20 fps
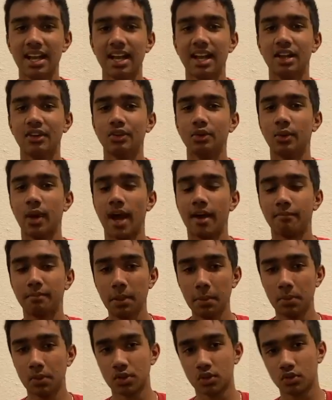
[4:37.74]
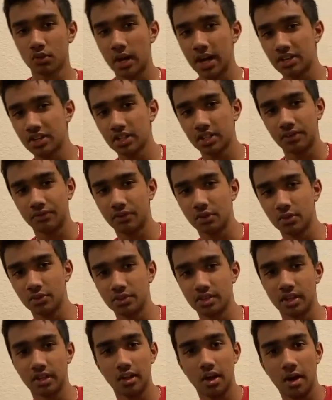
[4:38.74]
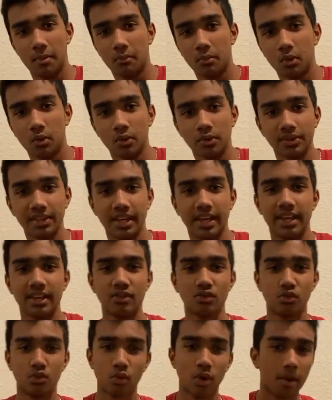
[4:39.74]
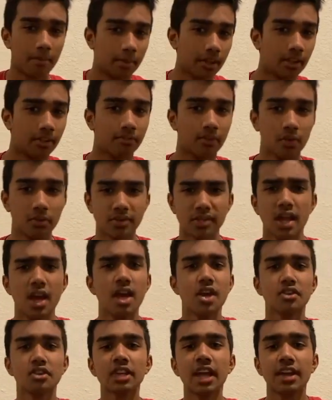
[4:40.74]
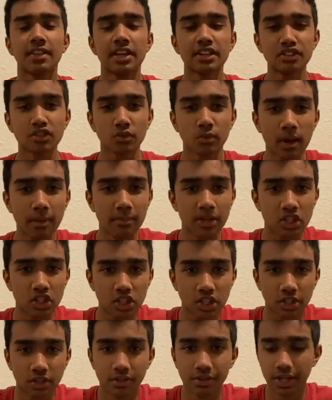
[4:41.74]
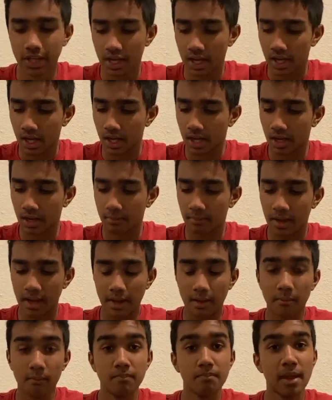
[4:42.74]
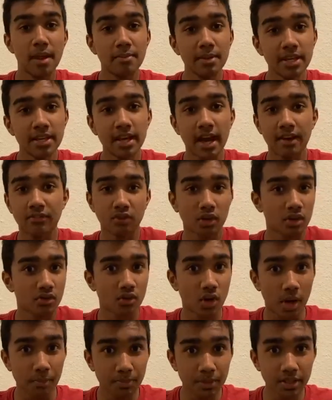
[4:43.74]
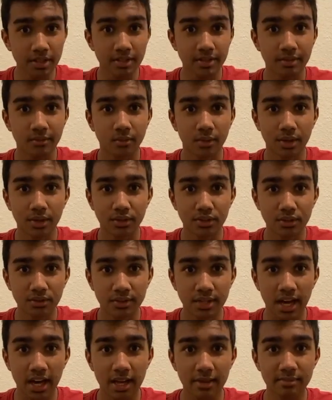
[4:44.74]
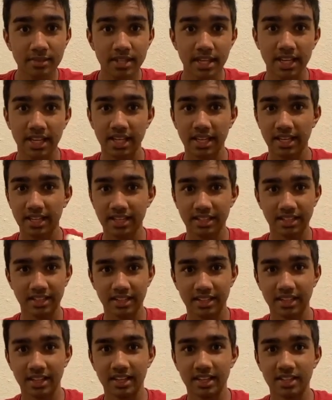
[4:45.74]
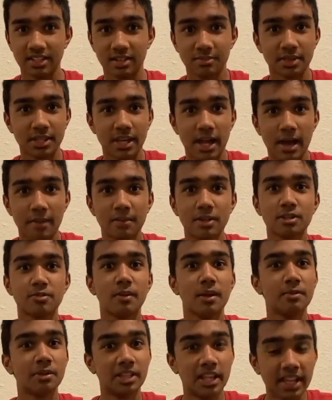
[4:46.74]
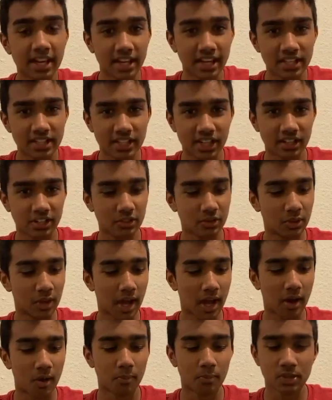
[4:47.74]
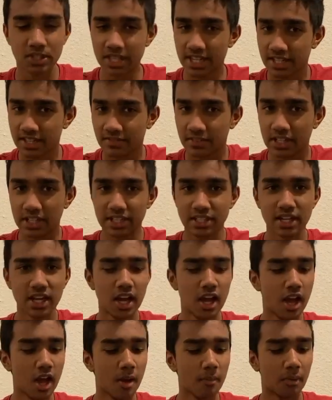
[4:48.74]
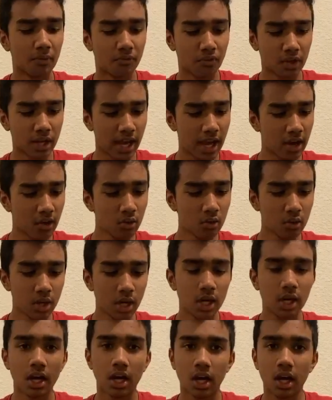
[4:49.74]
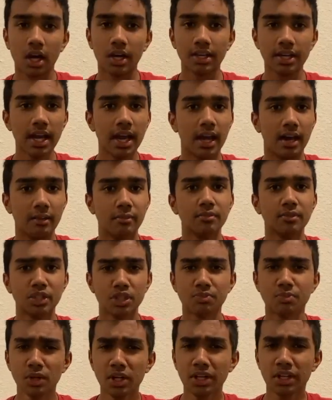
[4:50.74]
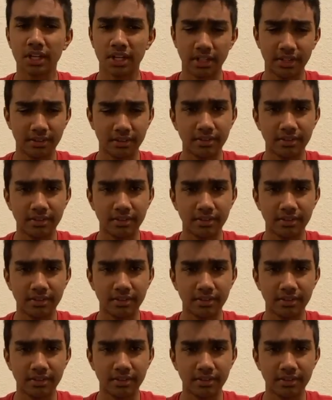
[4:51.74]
you have people scratching the phones a lot more than dropping the phones. So yeah, that's Ceramic Shield. Maybe after I dropped it 1 or 2 times and something happens, maybe then I can tell you how protective it is. But for now, yeah, it's pretty good.